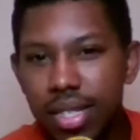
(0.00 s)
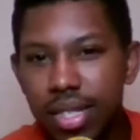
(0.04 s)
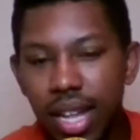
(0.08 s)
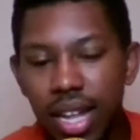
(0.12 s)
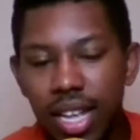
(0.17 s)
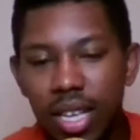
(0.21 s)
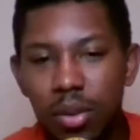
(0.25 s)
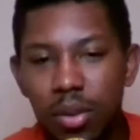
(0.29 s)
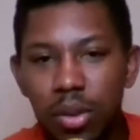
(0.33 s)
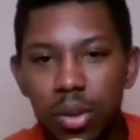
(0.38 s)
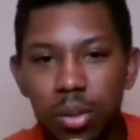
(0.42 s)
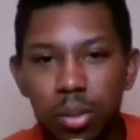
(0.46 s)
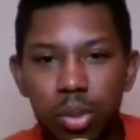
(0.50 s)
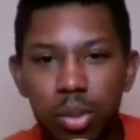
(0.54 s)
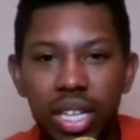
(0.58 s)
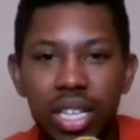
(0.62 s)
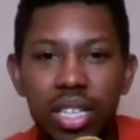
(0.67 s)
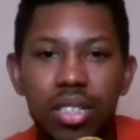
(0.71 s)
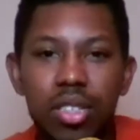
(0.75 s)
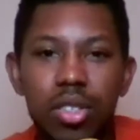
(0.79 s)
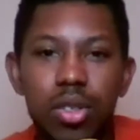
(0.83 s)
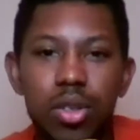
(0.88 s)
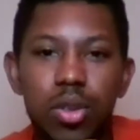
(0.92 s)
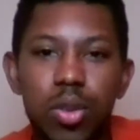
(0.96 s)
that he would bring
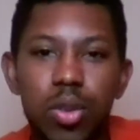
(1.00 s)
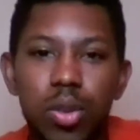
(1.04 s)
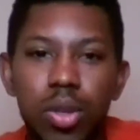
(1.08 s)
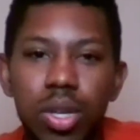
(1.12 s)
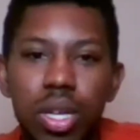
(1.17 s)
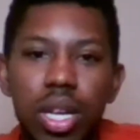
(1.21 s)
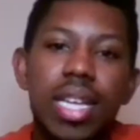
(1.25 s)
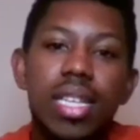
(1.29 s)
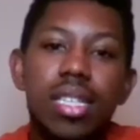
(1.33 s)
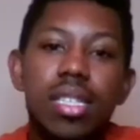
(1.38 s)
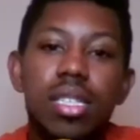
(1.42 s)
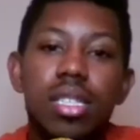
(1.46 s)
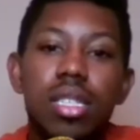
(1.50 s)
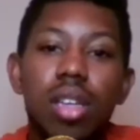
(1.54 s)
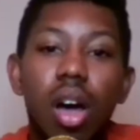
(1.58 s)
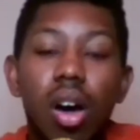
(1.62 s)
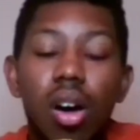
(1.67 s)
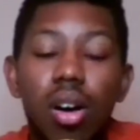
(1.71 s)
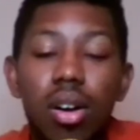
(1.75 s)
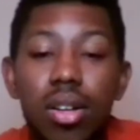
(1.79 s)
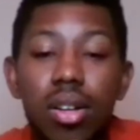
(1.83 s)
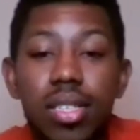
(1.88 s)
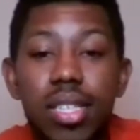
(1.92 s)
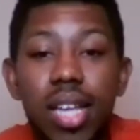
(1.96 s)
into his
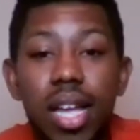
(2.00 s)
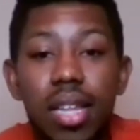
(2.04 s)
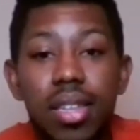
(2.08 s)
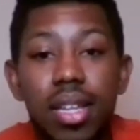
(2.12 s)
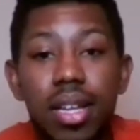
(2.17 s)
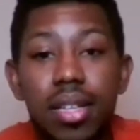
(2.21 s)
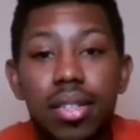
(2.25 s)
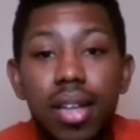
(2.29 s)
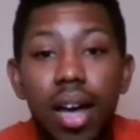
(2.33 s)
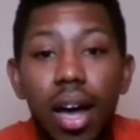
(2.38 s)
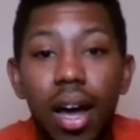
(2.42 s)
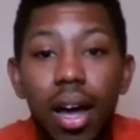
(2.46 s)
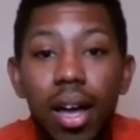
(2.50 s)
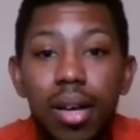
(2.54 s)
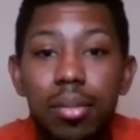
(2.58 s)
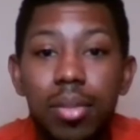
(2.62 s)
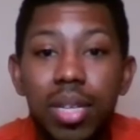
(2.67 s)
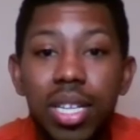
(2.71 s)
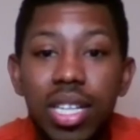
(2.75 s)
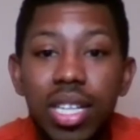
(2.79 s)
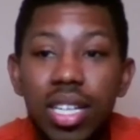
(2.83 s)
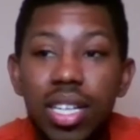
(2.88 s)
songs at that time.